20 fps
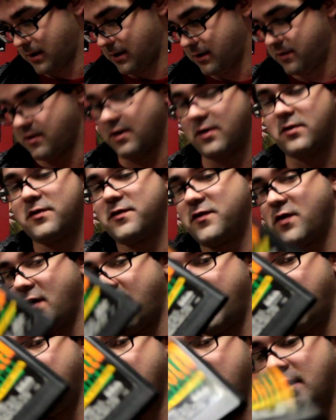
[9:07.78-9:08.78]
Jungle
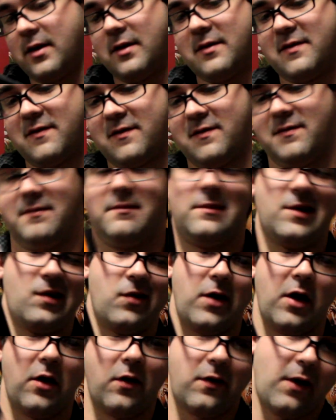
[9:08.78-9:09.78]
Strike, it's
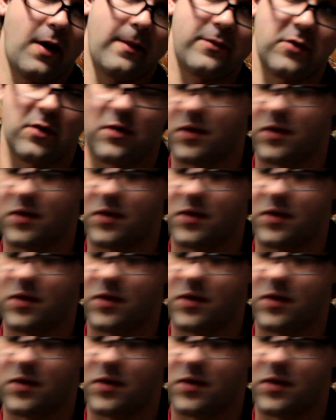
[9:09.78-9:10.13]
a helicopter